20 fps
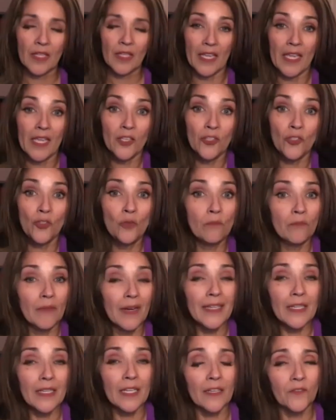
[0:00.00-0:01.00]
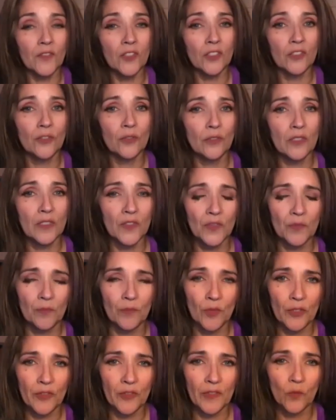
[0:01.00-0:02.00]
And you might have to do this
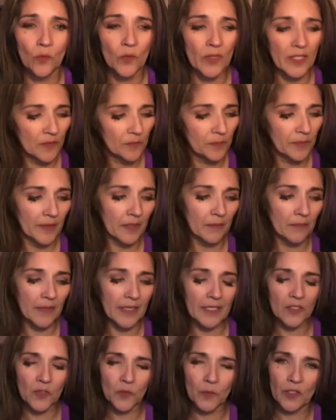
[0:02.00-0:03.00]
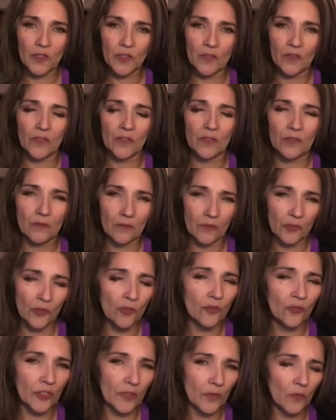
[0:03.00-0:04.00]
more than once. In my experience,
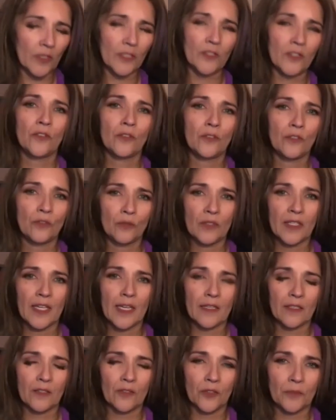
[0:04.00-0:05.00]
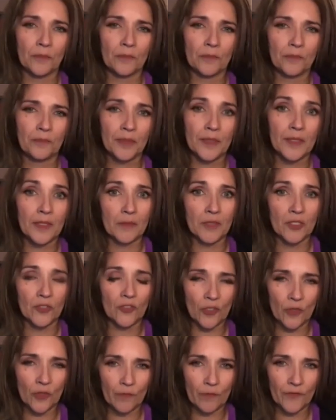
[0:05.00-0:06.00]
usually once you do that, you're pretty much
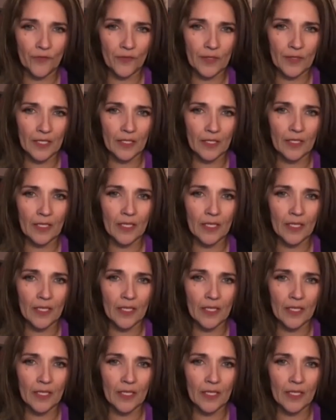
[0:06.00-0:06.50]
home free.